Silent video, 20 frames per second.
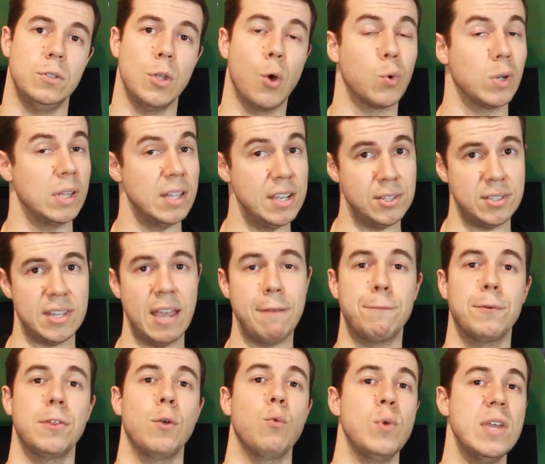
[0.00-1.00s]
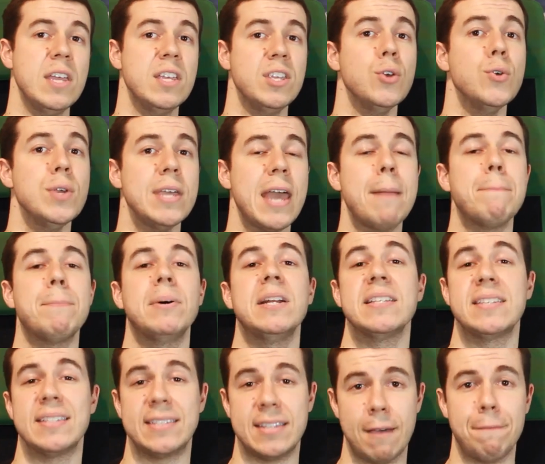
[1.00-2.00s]
No release date for the Wii U yet,
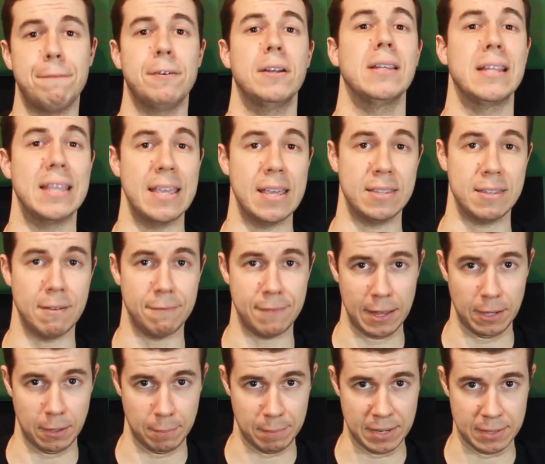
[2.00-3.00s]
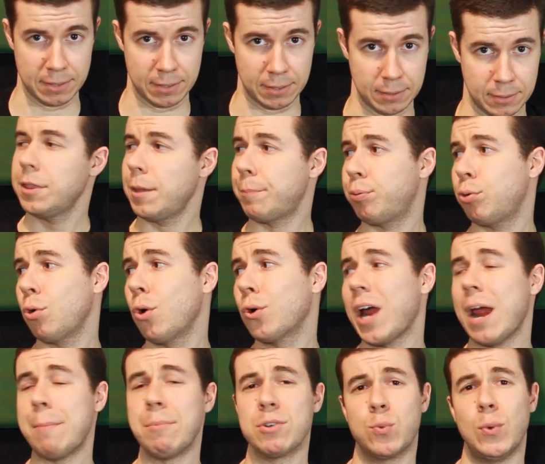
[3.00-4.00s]
but it's definitely in development. The
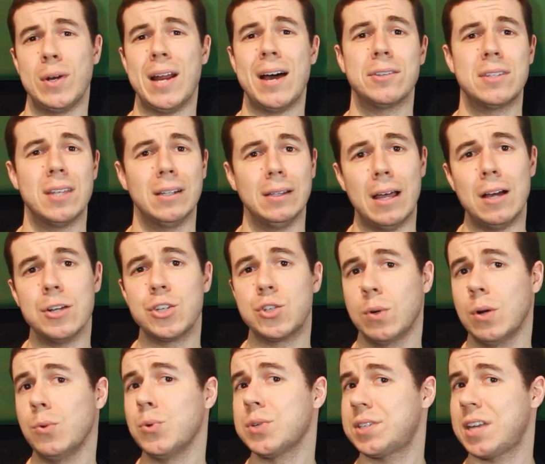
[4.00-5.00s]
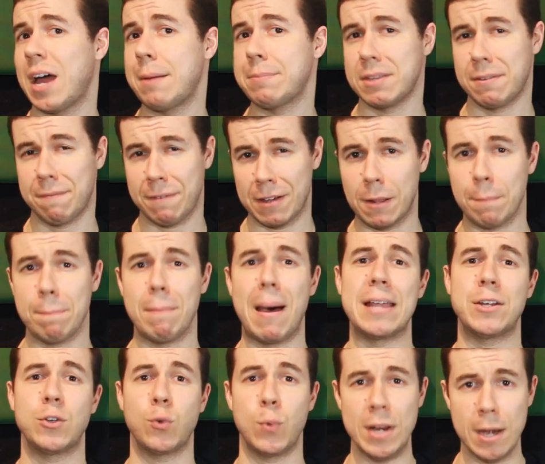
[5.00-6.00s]
programmers went out to lunch when it was time to develop
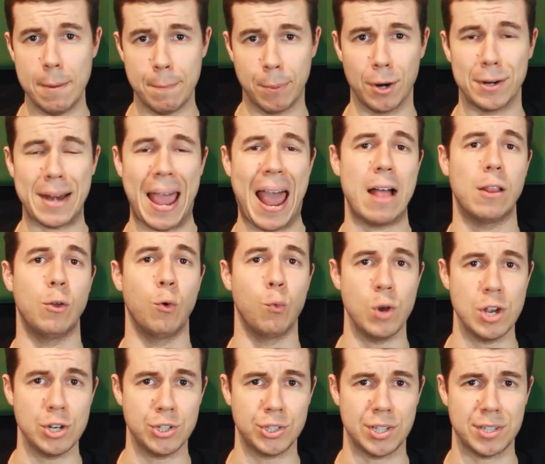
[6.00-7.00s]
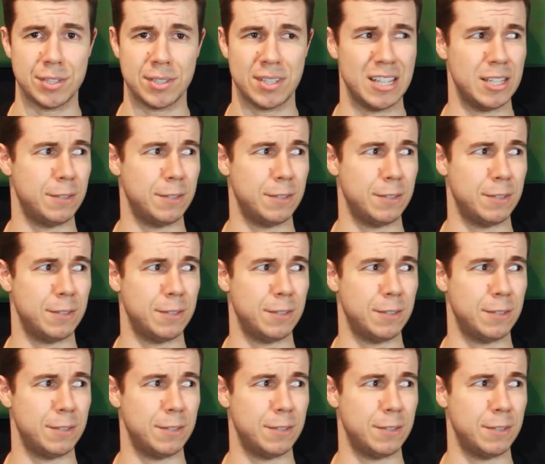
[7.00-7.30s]
my Tweety Bird, Aloysius.